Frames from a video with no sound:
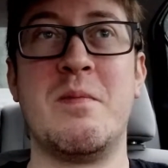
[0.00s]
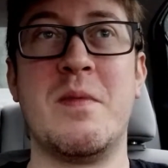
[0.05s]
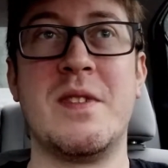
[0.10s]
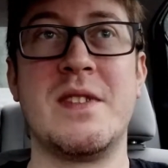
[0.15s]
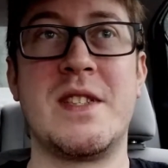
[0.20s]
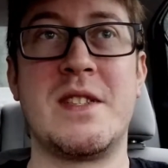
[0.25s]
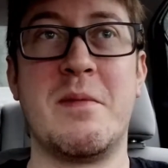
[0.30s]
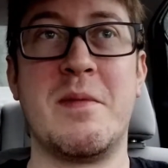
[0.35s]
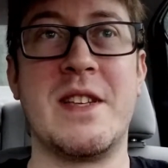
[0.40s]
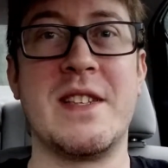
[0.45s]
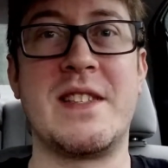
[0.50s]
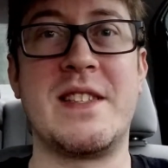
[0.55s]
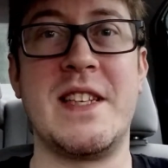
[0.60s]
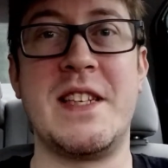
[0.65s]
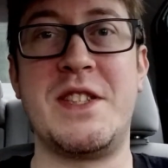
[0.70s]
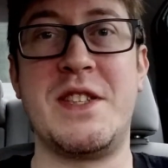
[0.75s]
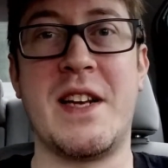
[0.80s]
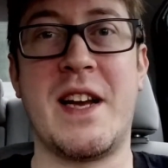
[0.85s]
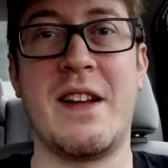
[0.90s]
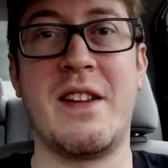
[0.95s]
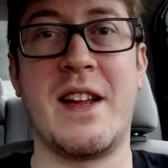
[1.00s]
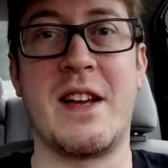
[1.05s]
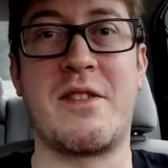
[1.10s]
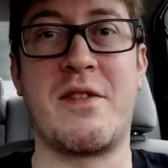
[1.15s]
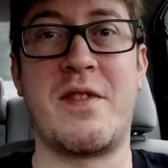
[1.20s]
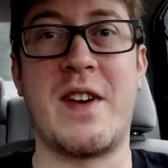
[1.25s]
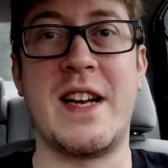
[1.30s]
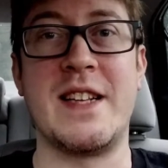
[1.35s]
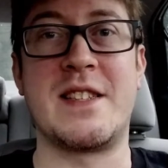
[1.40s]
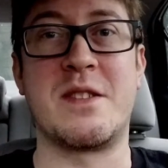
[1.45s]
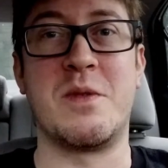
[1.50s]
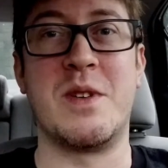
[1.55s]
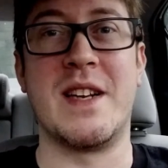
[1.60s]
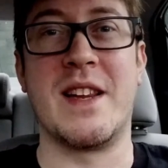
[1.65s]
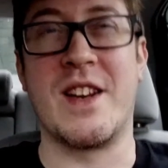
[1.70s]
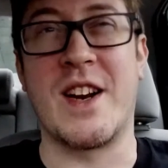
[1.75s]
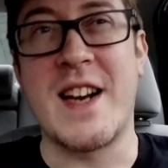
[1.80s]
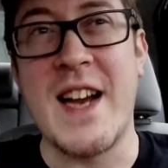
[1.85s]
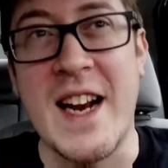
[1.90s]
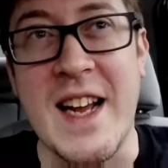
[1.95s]
Some of the CGI like fights where
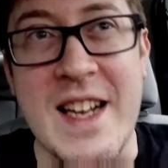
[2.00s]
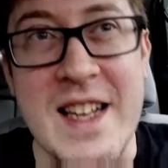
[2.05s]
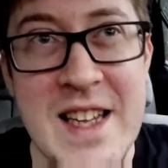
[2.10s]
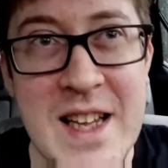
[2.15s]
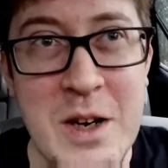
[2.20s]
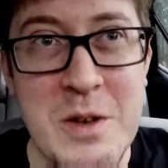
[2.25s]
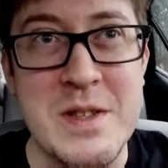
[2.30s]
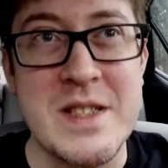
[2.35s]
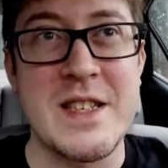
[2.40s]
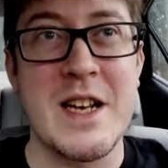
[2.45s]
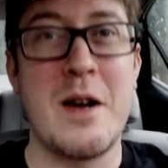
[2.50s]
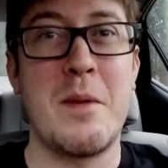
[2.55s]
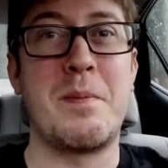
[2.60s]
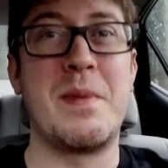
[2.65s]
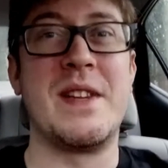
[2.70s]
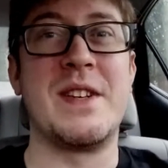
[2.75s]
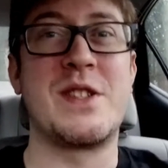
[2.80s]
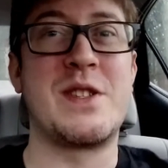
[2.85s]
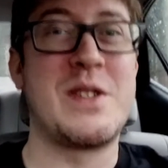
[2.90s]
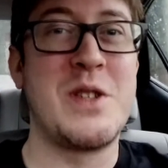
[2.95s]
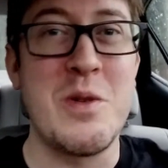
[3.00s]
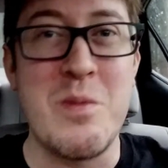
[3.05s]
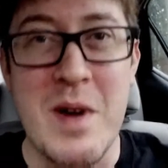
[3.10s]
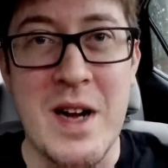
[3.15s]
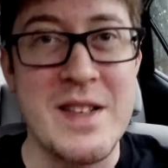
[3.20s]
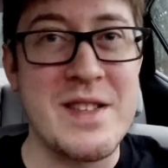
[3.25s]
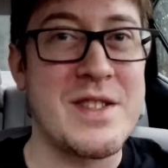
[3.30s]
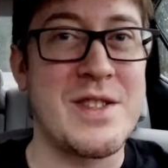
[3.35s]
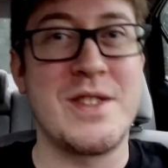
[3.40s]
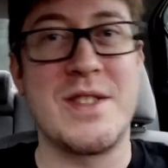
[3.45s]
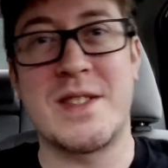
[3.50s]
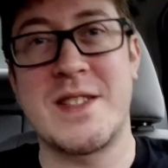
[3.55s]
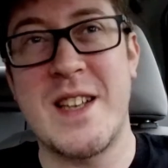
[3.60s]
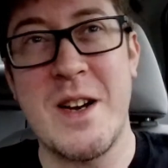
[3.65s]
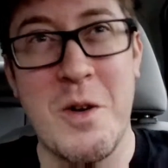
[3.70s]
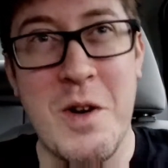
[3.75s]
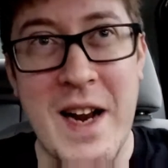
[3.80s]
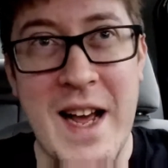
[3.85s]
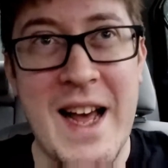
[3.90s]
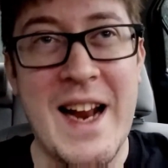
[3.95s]
they're kind of close up and there's two monsters
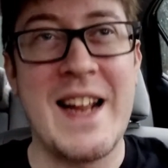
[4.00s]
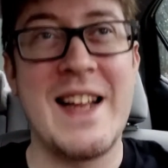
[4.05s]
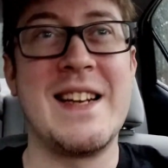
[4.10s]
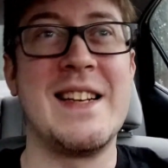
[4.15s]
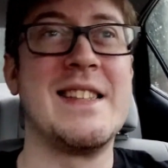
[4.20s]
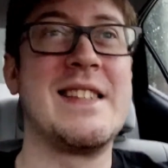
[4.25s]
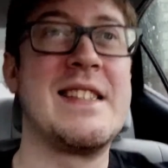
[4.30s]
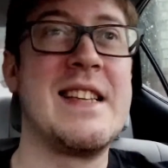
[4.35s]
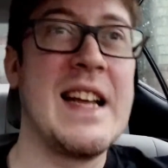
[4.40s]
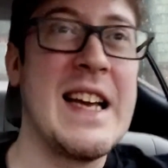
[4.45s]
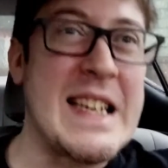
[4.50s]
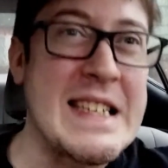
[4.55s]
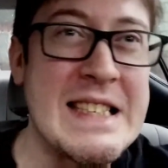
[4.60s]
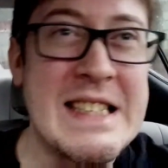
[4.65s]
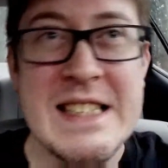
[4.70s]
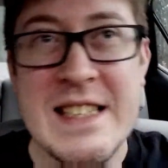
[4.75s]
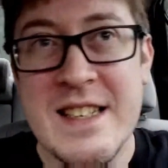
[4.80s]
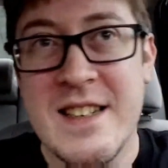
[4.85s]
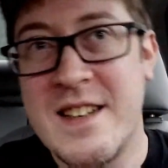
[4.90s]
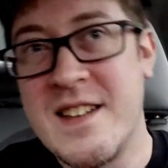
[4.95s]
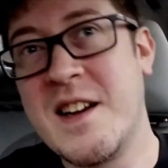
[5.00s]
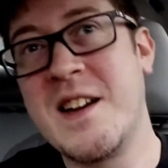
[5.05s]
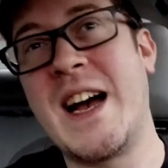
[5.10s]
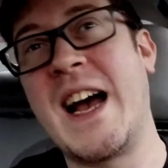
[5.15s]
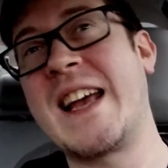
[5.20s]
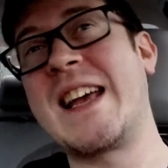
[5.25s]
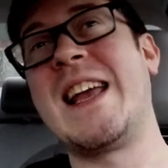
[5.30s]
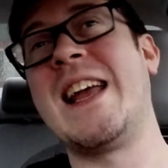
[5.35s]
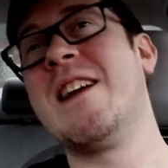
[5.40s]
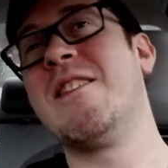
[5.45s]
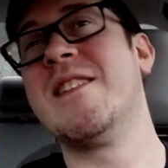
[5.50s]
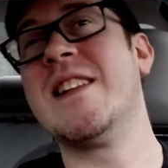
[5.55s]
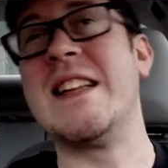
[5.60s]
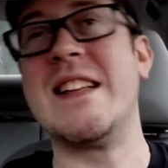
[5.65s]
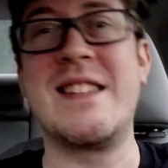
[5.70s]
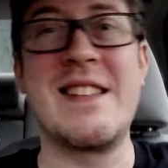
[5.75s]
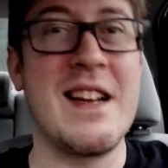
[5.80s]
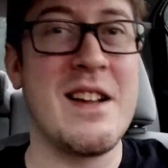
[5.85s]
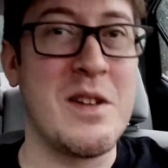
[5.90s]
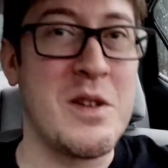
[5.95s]
going at it and it's like I can't really
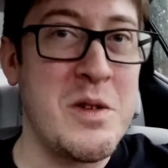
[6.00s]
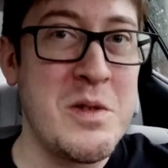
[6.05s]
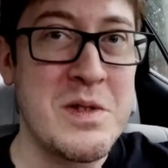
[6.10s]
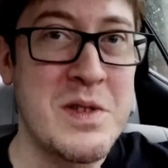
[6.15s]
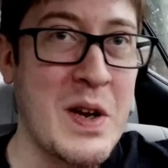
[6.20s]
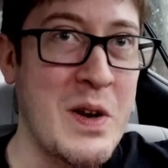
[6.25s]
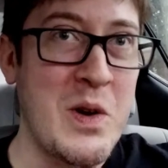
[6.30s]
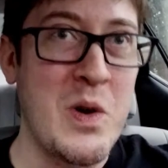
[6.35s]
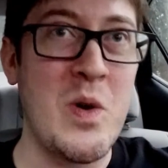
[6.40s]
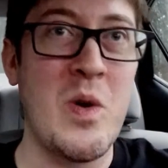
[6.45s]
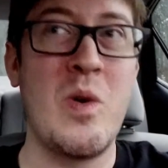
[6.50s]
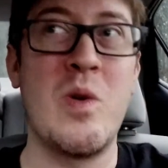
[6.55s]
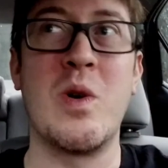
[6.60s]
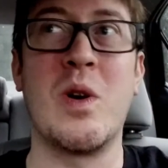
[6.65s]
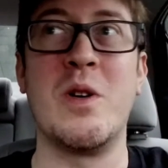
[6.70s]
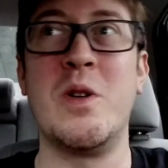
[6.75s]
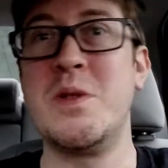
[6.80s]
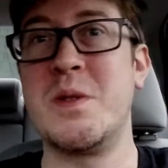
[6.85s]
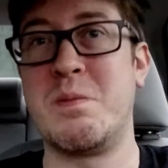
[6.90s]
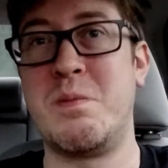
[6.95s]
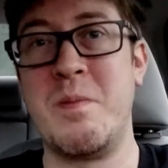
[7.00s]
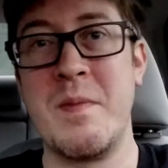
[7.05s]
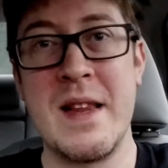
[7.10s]
tell who's who or who's